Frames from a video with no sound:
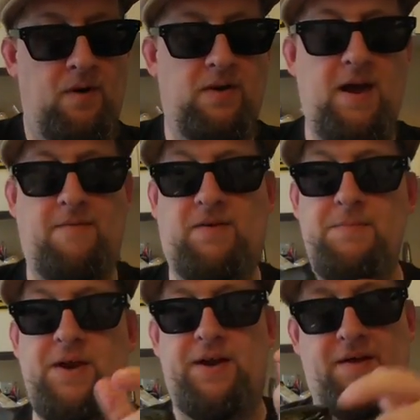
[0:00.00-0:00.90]
Okay, I've
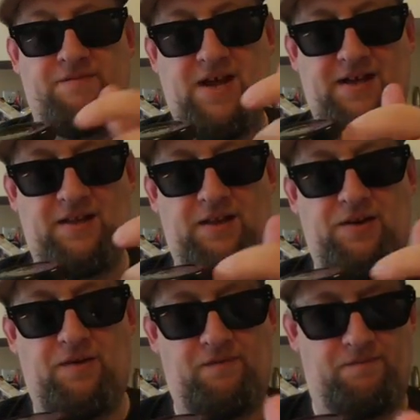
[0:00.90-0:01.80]
committed. I've taken a
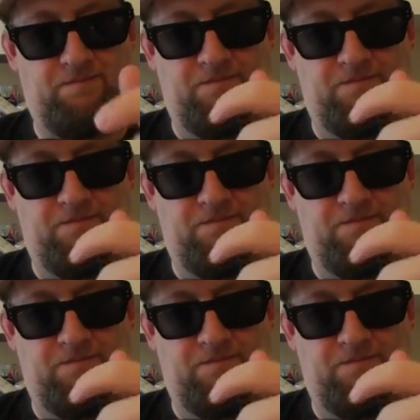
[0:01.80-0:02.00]
little